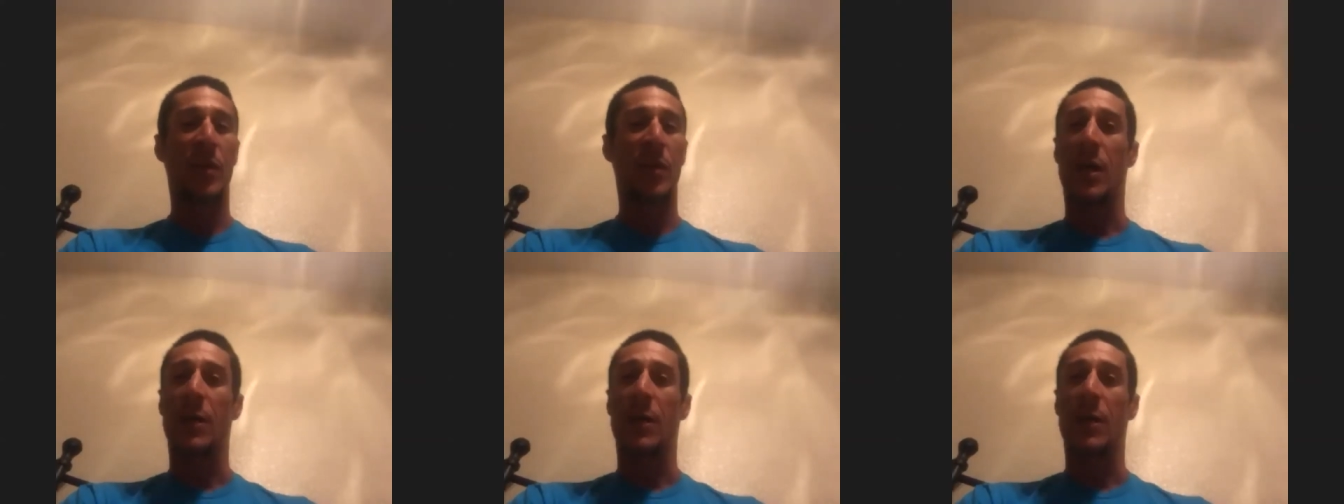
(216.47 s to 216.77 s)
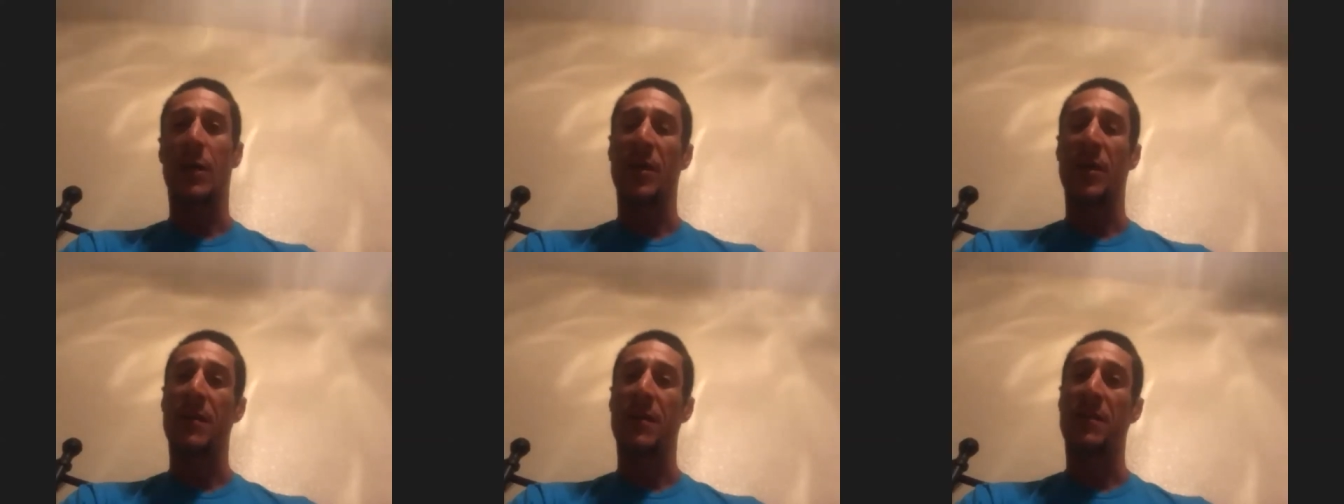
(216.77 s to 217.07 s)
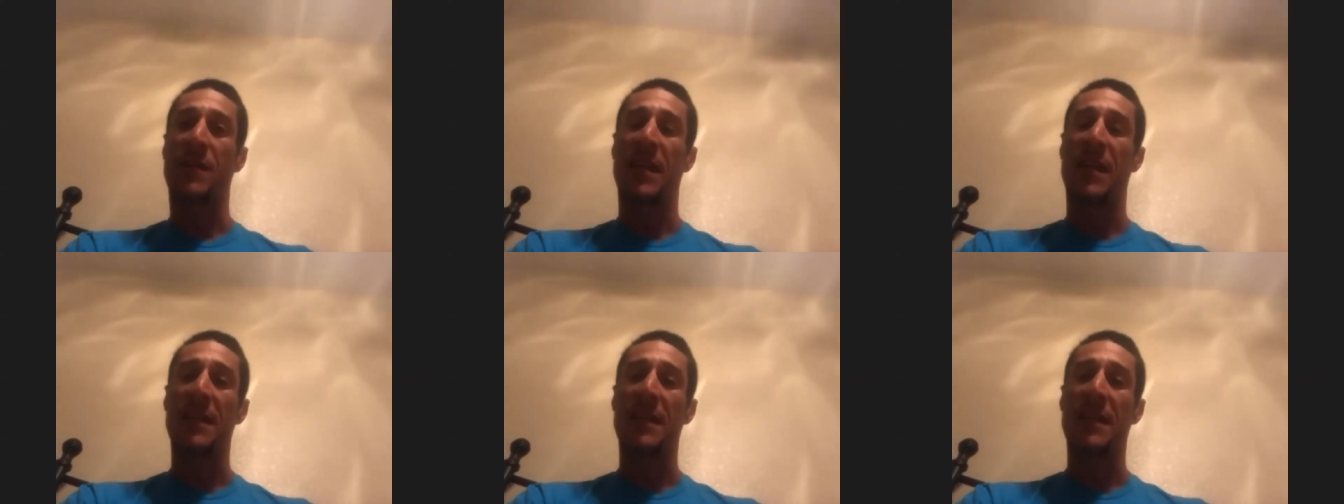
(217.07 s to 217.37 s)
because I
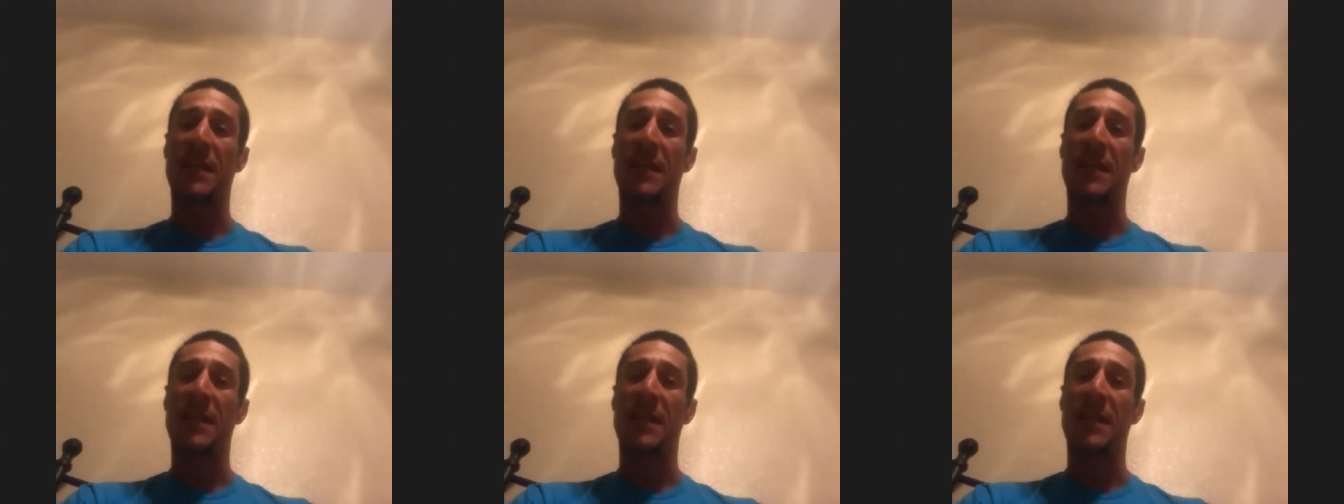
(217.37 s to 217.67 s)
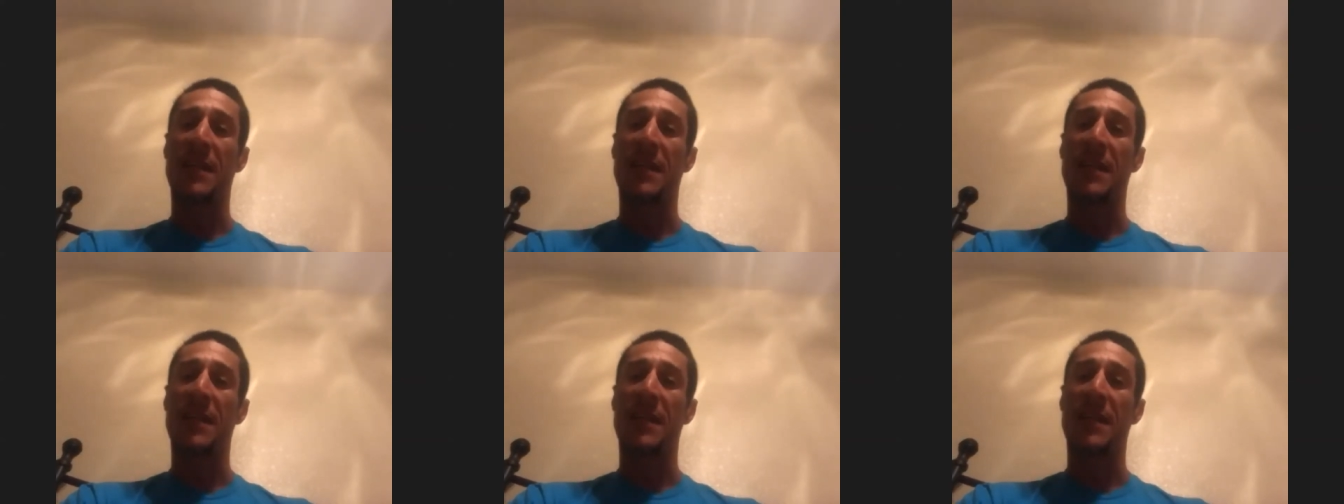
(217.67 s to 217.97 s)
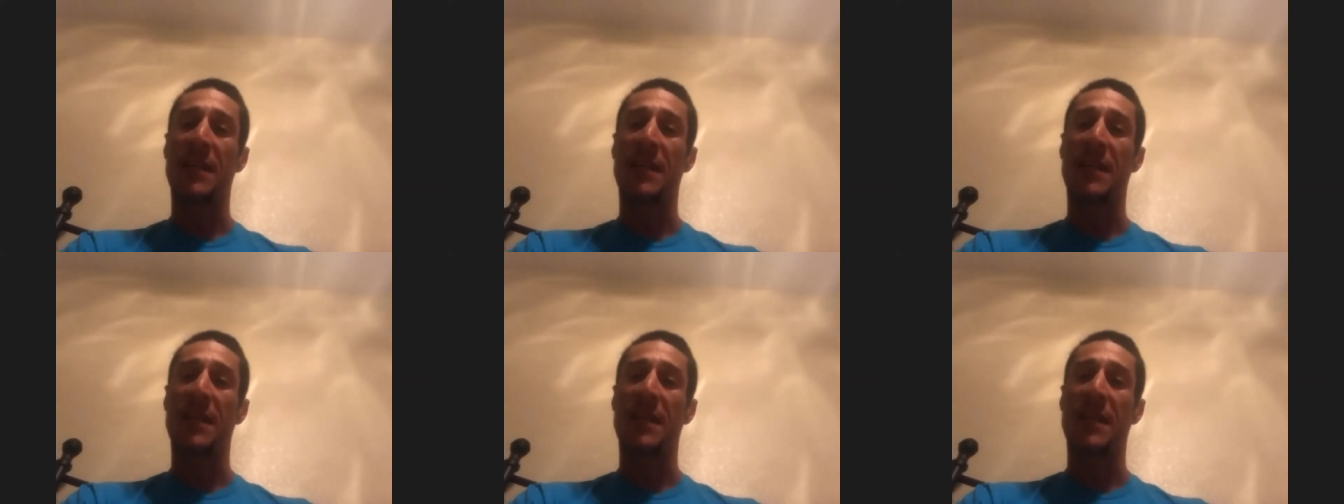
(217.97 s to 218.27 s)
already signed up
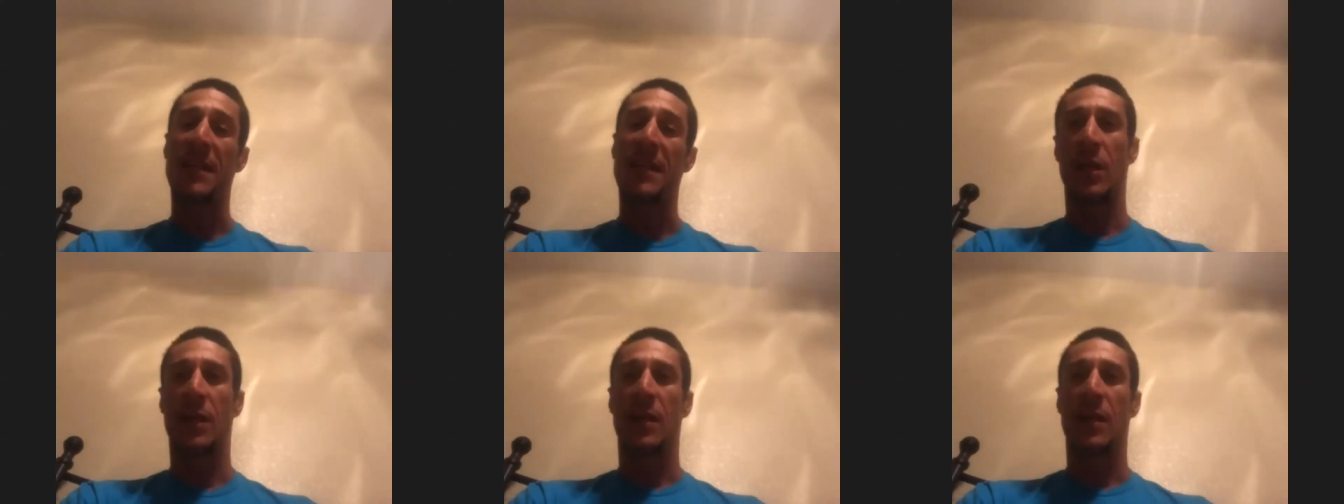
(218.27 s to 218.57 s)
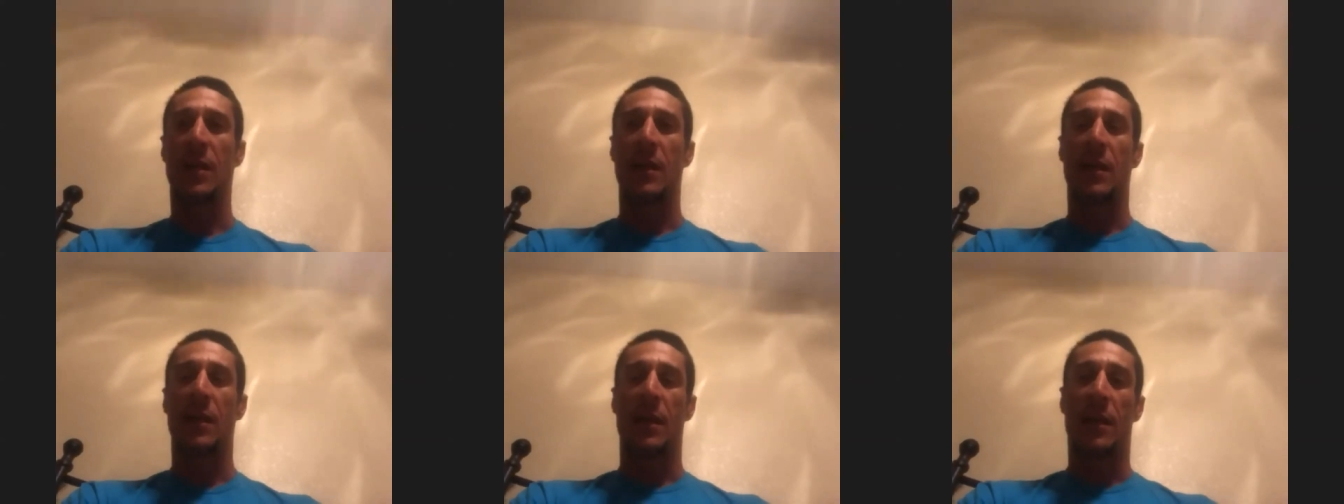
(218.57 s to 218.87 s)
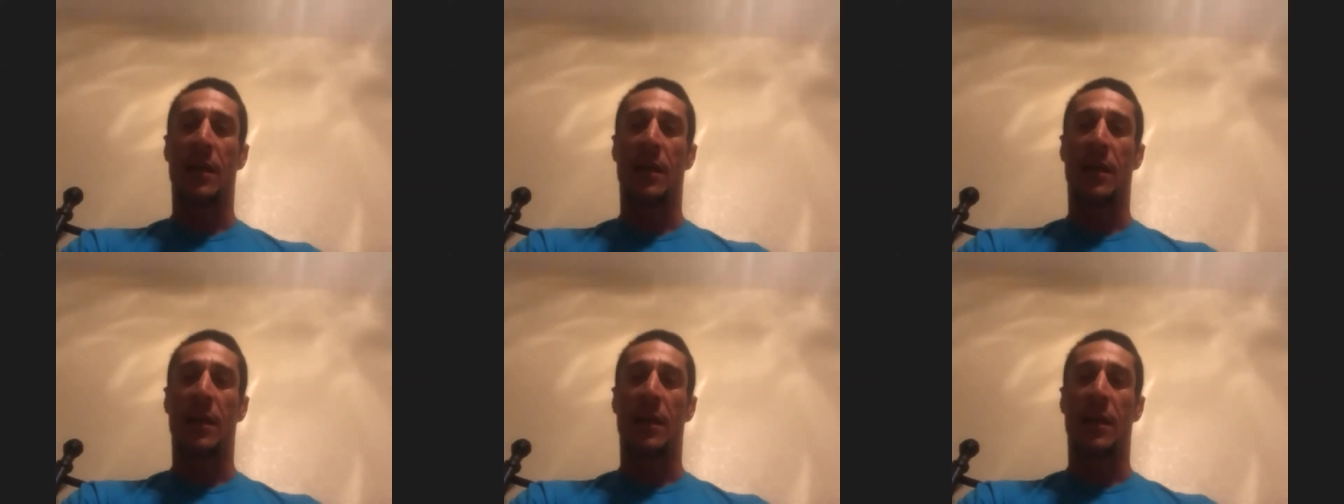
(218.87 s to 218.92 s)
before.